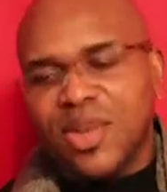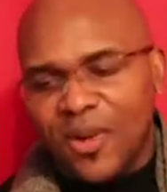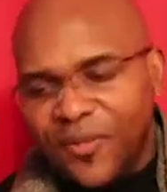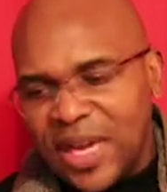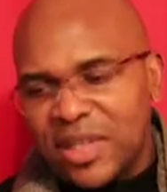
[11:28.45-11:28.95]

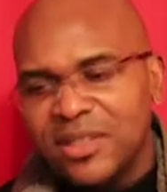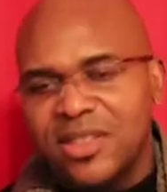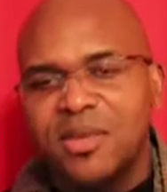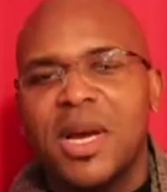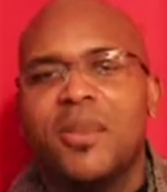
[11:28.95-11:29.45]
or
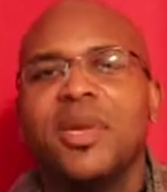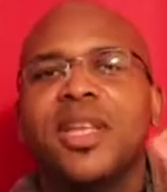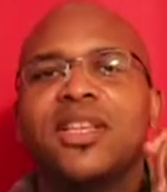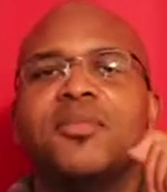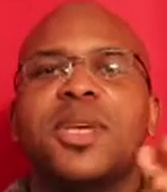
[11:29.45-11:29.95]
fallacies about
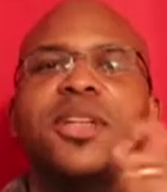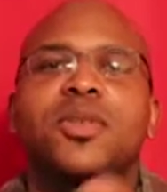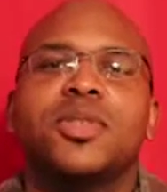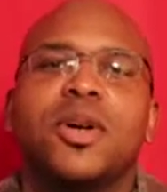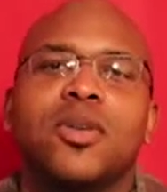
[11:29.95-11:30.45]
men is men
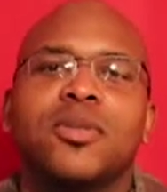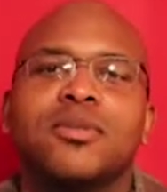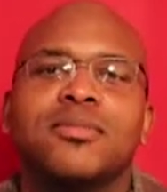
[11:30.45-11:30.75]
don't talk.